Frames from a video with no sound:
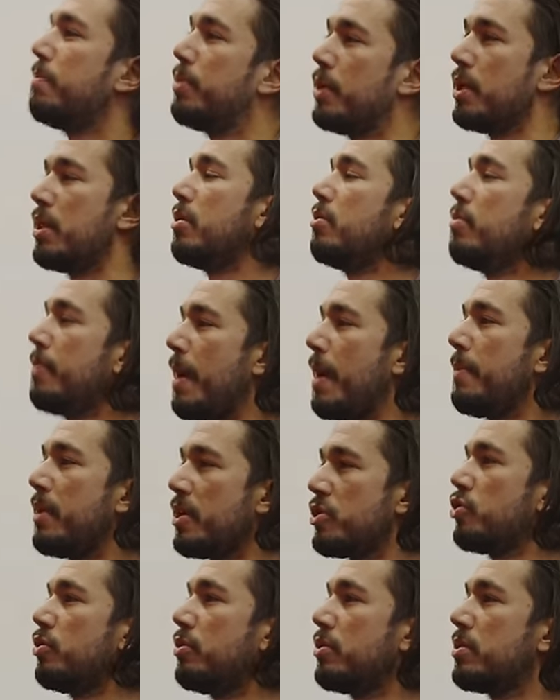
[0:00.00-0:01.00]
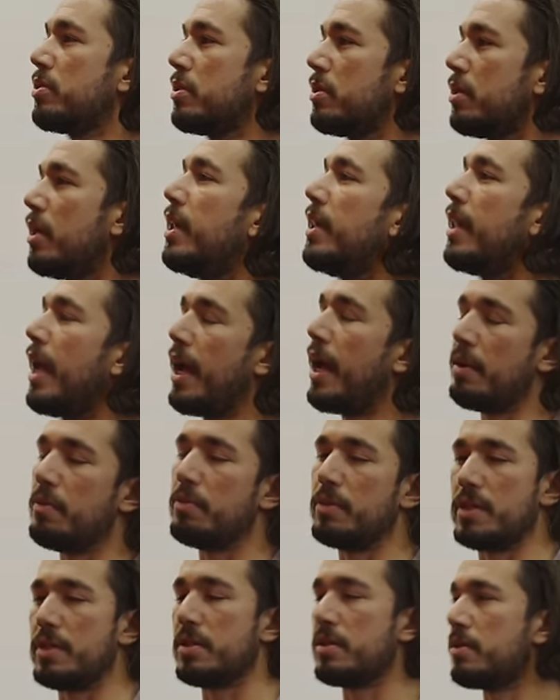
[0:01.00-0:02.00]
put through my muscles. And that
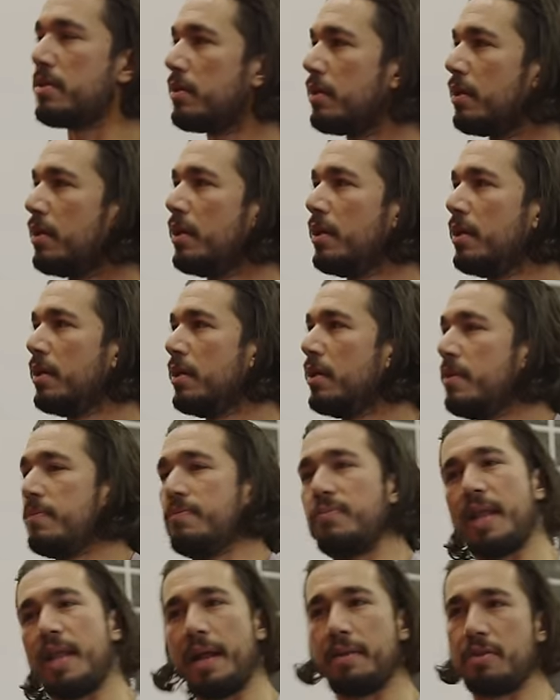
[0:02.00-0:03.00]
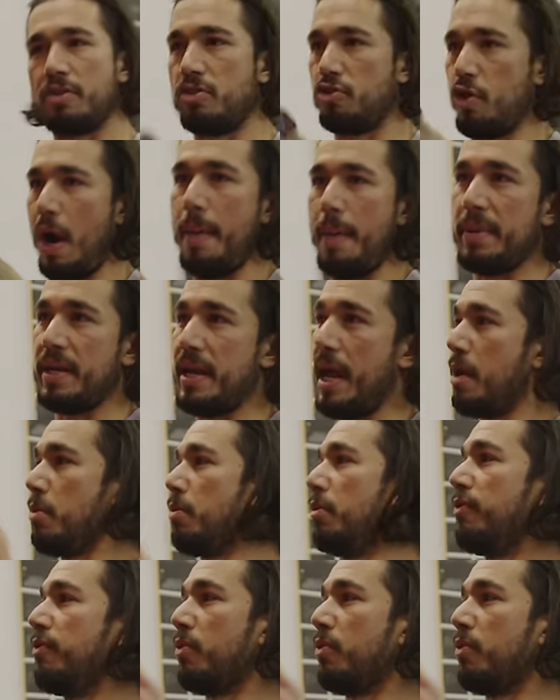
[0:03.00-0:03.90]
was, that dropped me down to a 4-7.